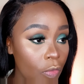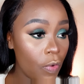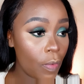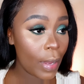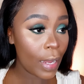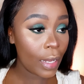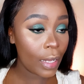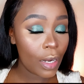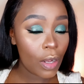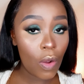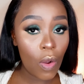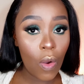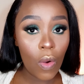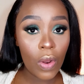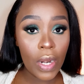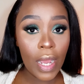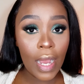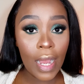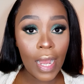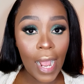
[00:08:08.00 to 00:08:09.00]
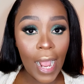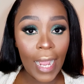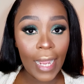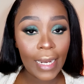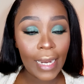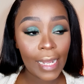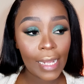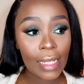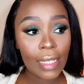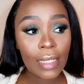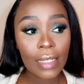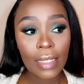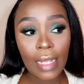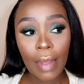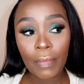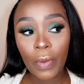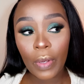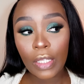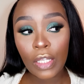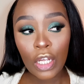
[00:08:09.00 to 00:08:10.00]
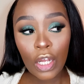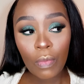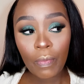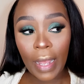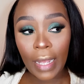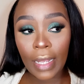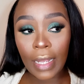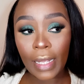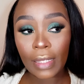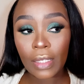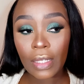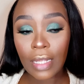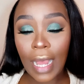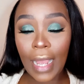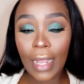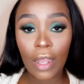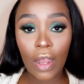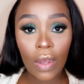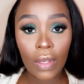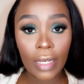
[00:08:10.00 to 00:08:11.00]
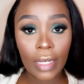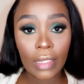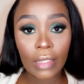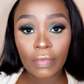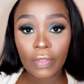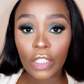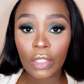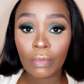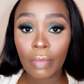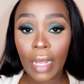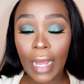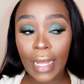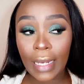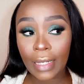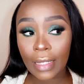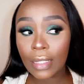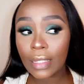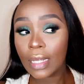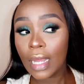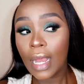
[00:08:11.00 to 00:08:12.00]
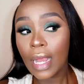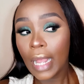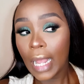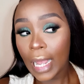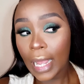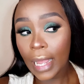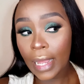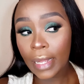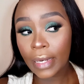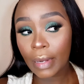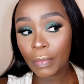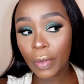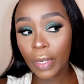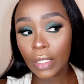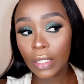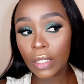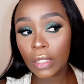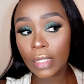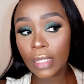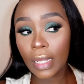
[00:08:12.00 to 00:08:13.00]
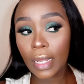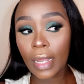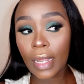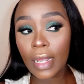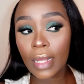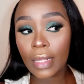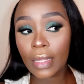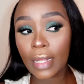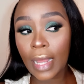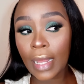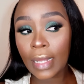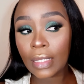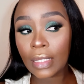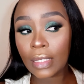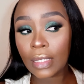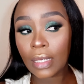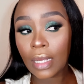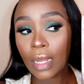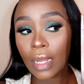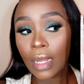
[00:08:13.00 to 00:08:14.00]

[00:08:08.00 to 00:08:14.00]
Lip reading: My inner corner highlights, I'm going to go back into the Iconic Division palette, and I'm going to take that